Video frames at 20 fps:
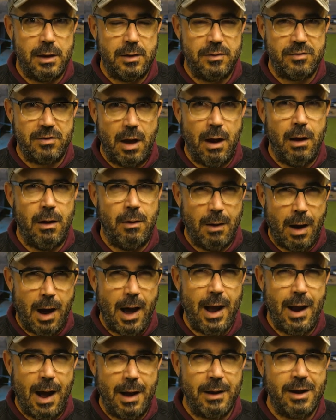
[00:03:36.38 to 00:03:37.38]
So
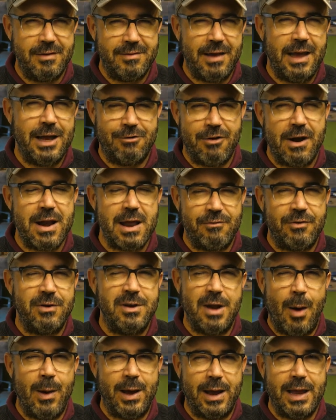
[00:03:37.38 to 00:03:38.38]
I'm gonna take credit for
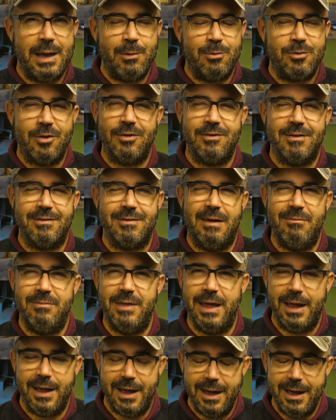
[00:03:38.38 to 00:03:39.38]
knowing he was onto
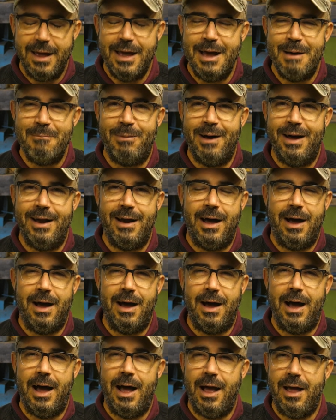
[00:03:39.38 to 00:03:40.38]
something.
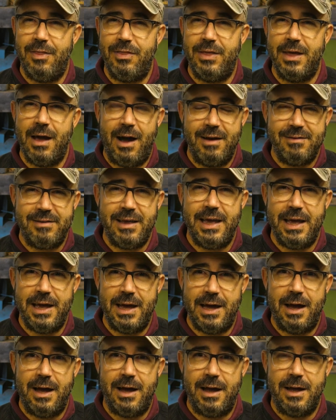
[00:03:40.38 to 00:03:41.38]
But the
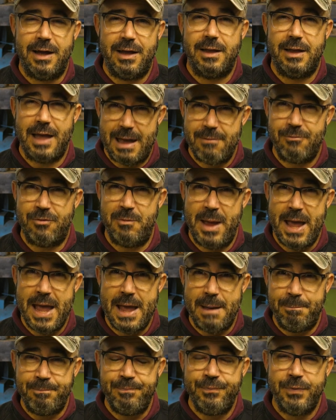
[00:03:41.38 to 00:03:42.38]
idea came from
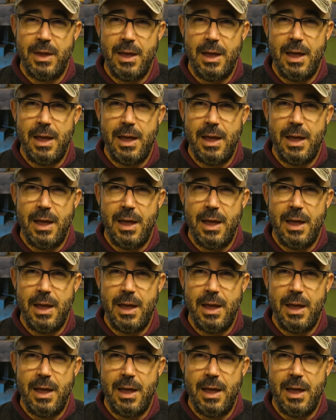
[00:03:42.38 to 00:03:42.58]
him.